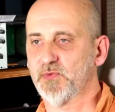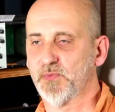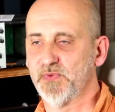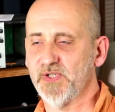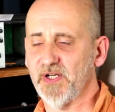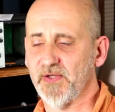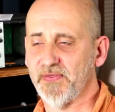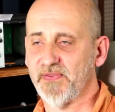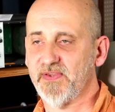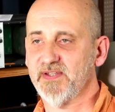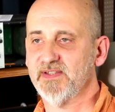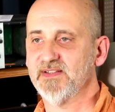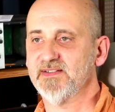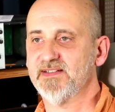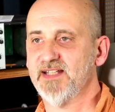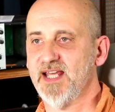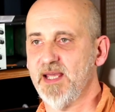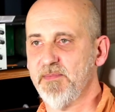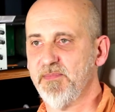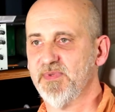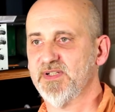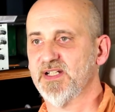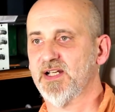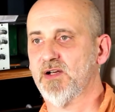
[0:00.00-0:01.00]
weird things
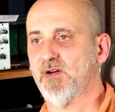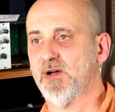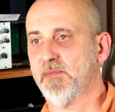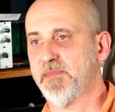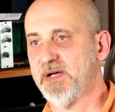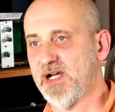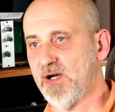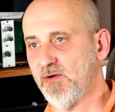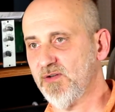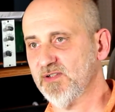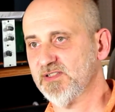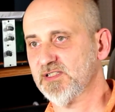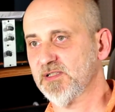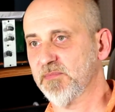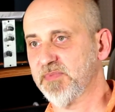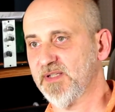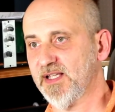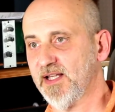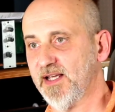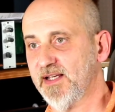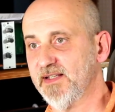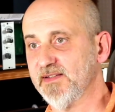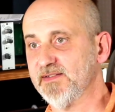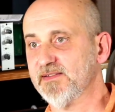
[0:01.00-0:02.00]
happen in our power
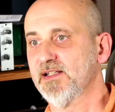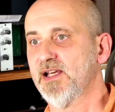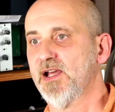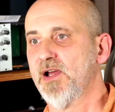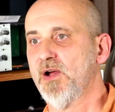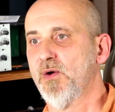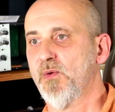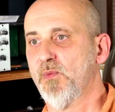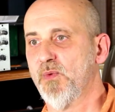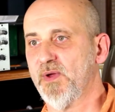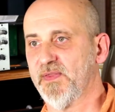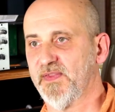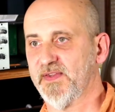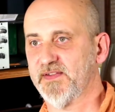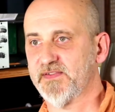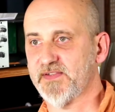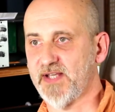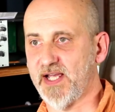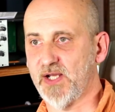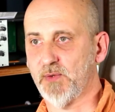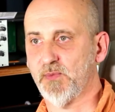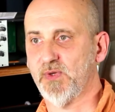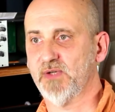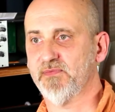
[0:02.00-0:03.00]
supplies when the
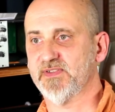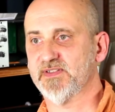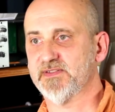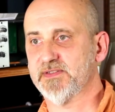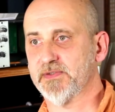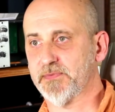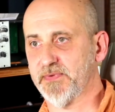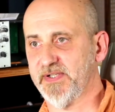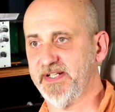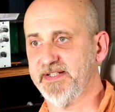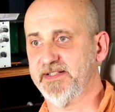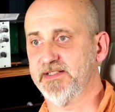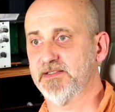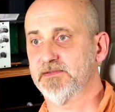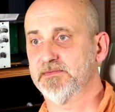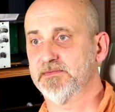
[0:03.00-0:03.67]
sine wave is degraded.